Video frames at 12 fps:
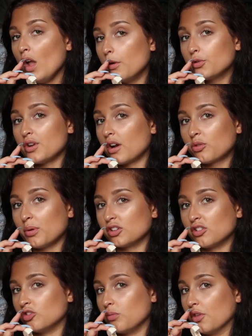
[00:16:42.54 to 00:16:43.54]
I was not
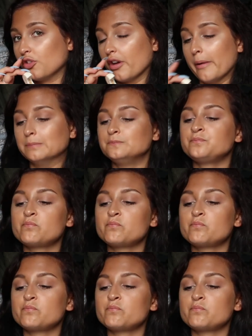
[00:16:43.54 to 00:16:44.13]
expecting it to be this good.